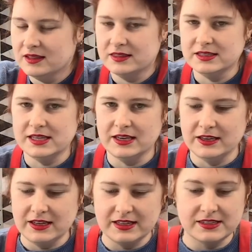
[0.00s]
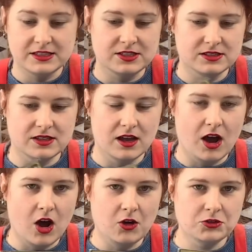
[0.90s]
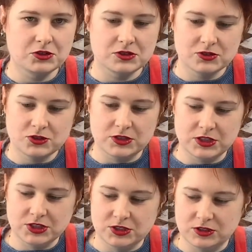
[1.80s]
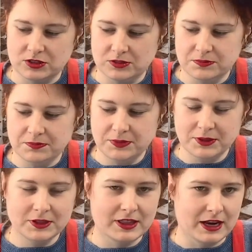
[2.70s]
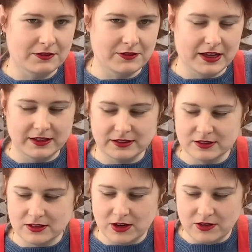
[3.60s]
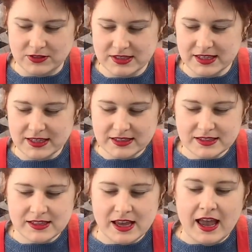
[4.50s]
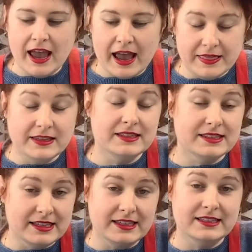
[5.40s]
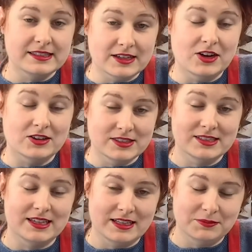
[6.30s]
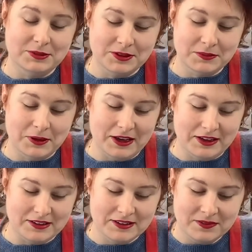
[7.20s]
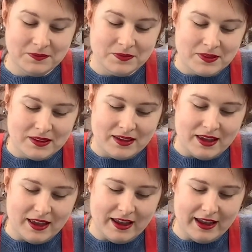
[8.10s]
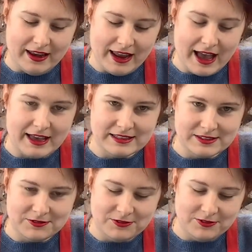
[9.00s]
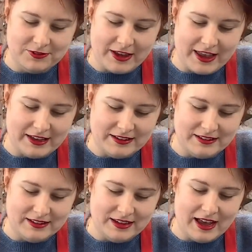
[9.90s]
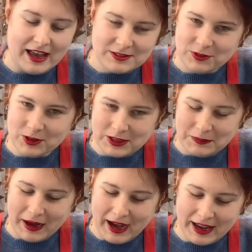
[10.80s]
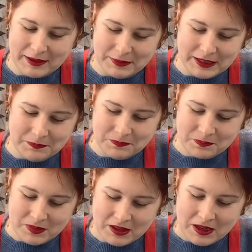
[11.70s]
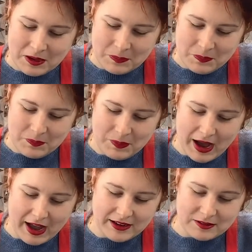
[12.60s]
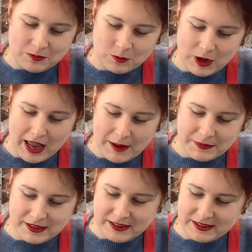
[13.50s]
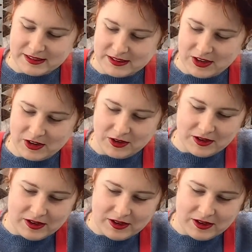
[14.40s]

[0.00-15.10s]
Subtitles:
This here is an old traditional book that I found overseas, and this is a concertina book bound. It has fallen apart a bit, but what happened is, so